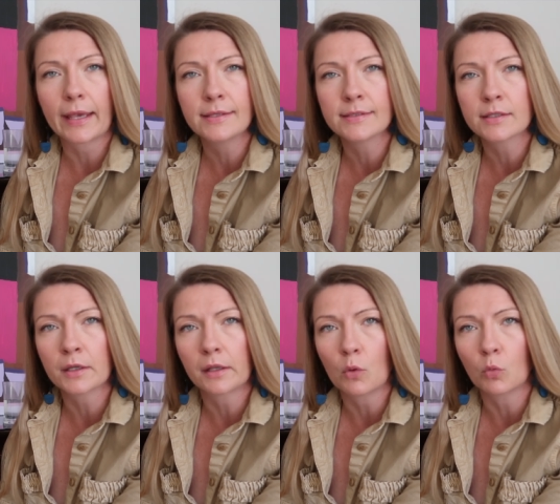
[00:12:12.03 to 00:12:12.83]

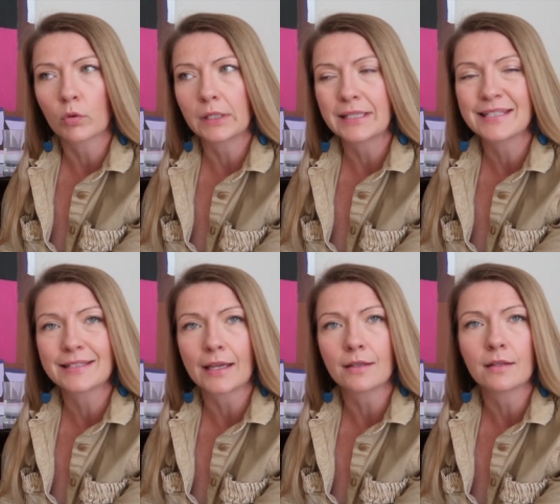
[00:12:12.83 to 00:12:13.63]
isn't really
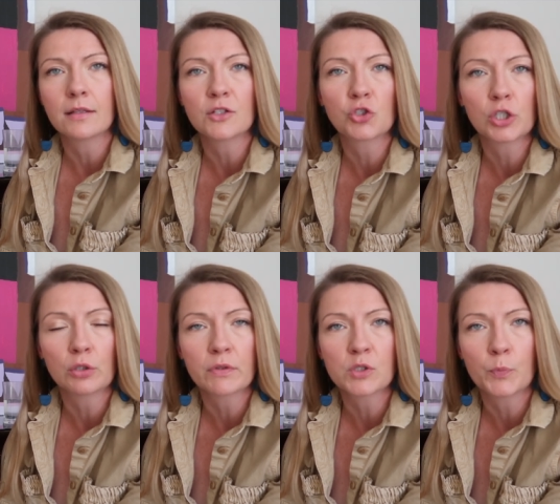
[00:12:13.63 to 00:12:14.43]
stated in these
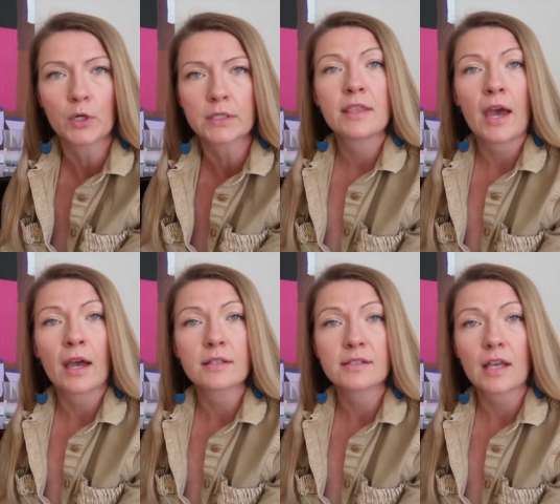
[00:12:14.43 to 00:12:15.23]
children's books,
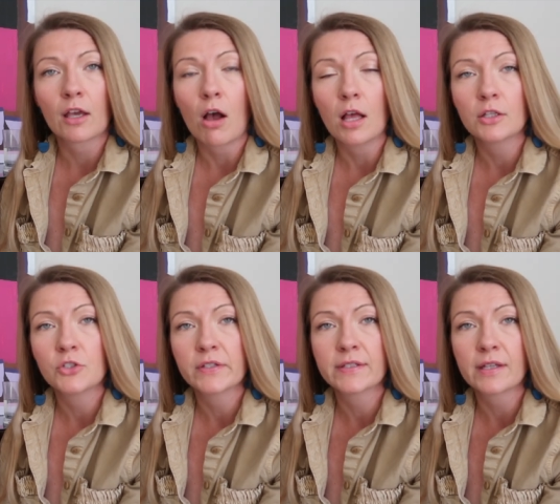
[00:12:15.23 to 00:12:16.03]
that
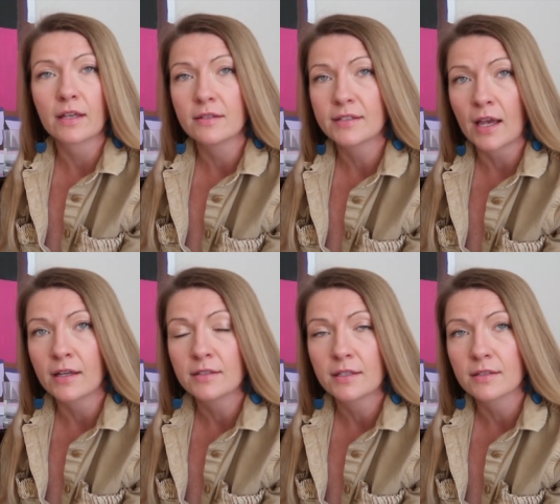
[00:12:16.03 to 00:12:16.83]
psychologists and
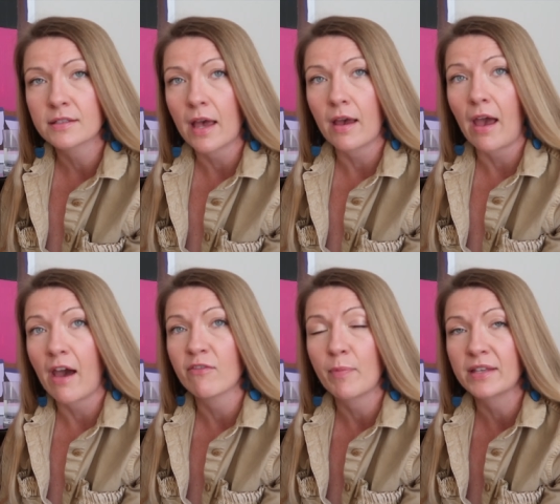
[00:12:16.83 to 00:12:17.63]
scientists that
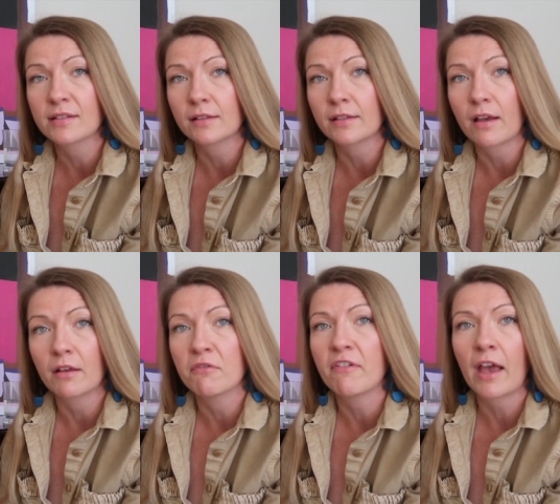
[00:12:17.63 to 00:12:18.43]
have basically
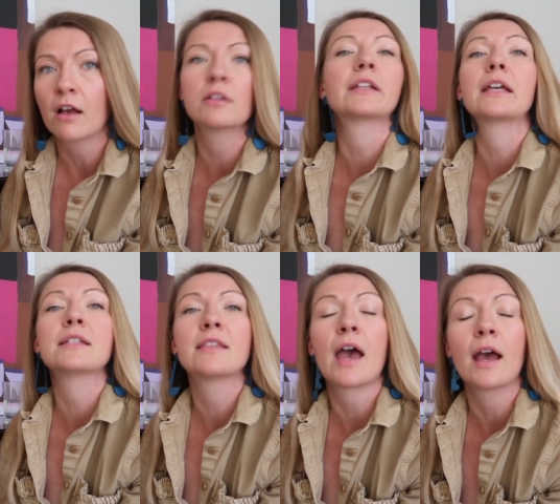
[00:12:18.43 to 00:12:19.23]
unveiled,
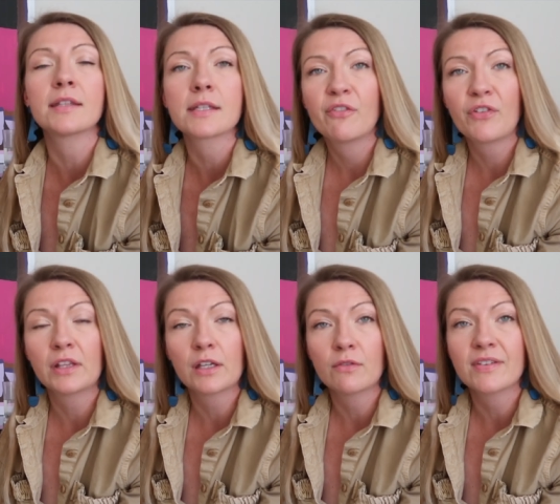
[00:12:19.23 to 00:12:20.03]
is that the
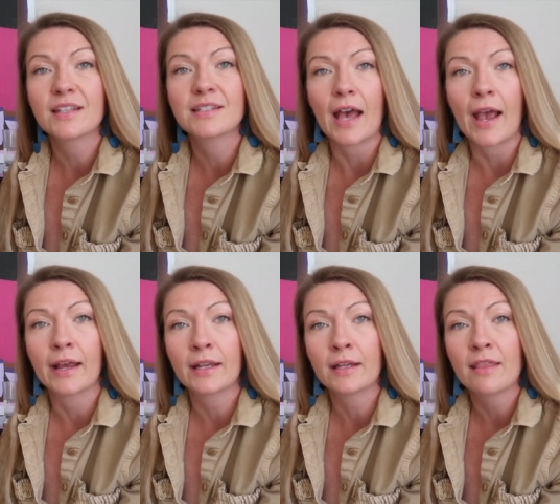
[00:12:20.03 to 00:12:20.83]
feeling of
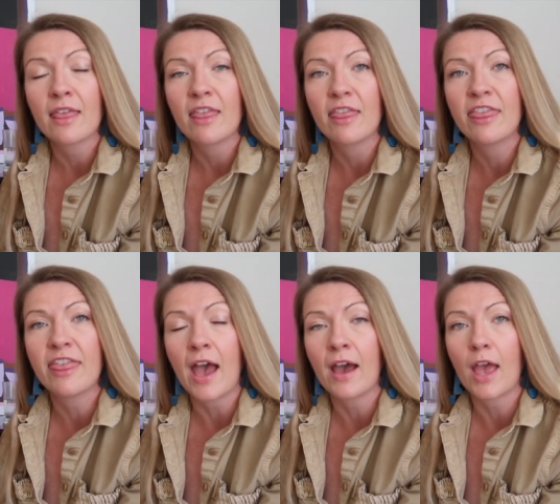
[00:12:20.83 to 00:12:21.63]
anxiety,
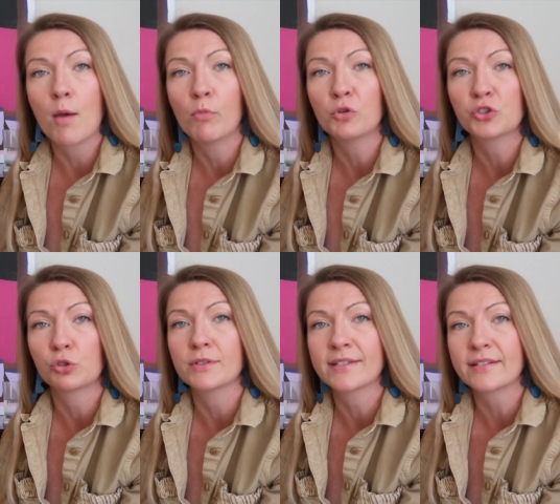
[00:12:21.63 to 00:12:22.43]
that
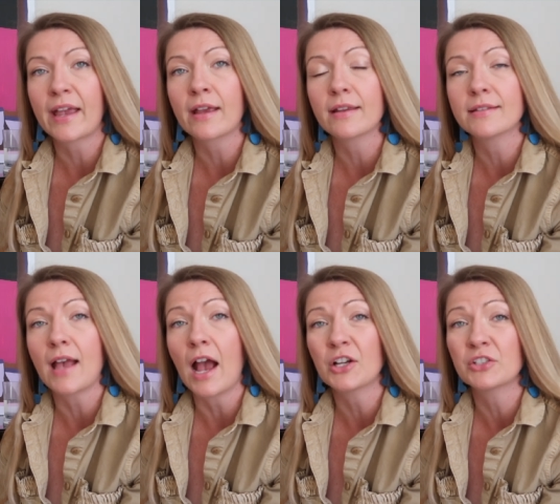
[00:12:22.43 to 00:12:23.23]
emotional state, is
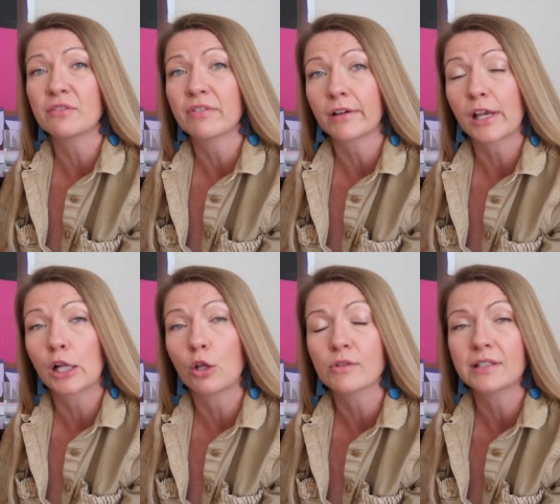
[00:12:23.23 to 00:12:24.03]
actually very
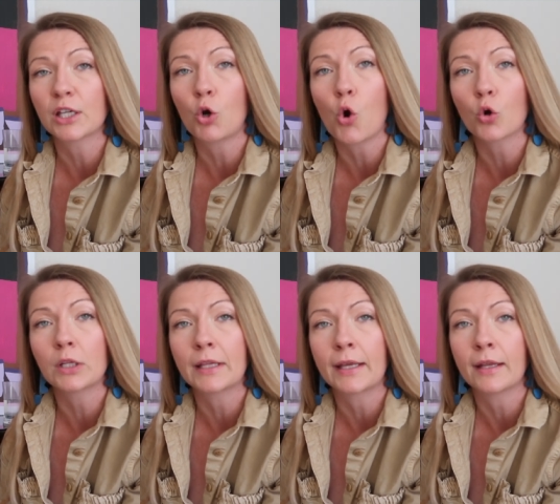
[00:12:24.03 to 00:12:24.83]
closely
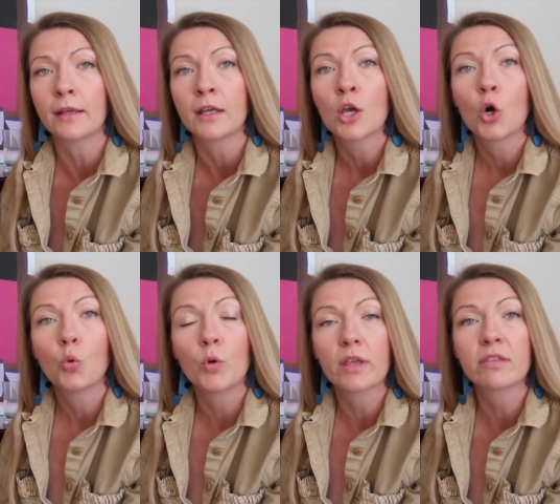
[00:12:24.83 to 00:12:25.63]
correlated
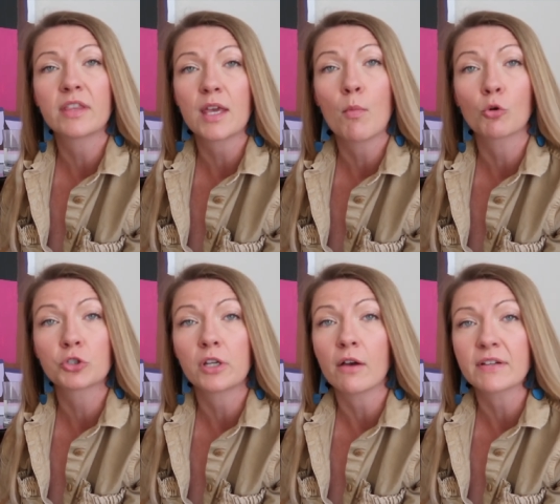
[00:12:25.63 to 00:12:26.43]
with the
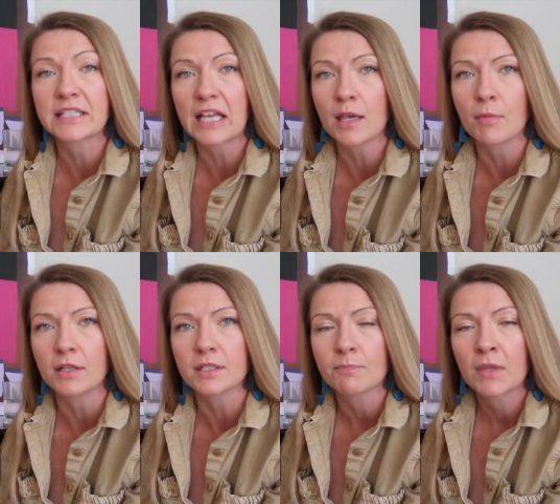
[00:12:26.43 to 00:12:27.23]
emotion of
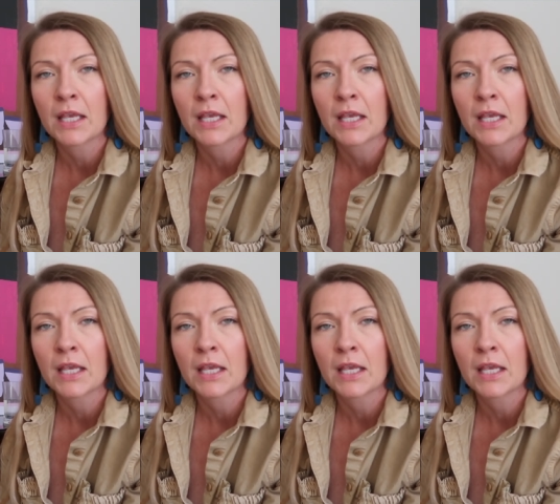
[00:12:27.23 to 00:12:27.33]
excitement.